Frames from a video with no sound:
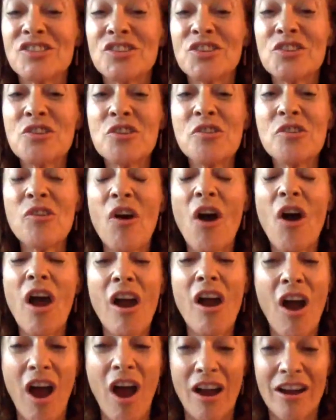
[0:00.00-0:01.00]
to our
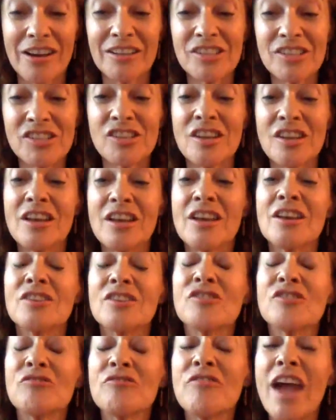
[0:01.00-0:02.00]
hearts,
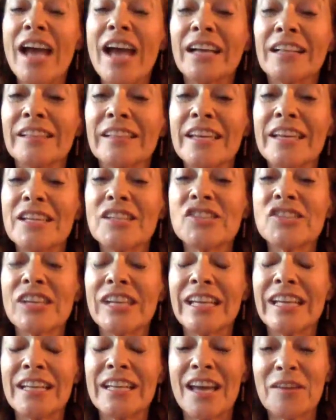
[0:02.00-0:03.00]
directly to
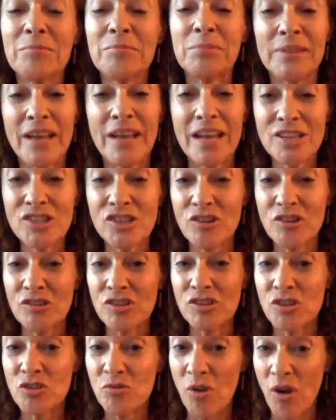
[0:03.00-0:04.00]
connect pleasure
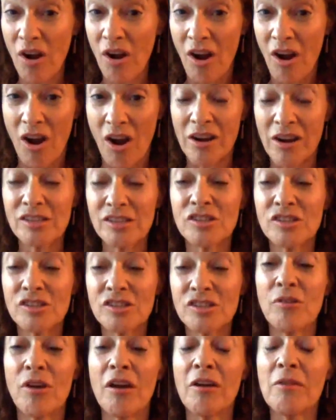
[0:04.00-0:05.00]
to our hearts,
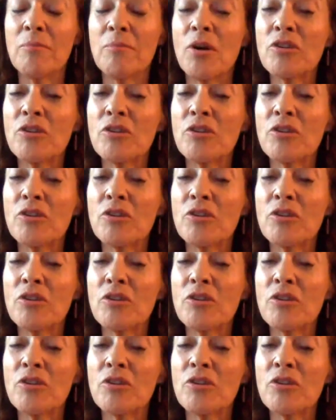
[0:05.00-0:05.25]
to our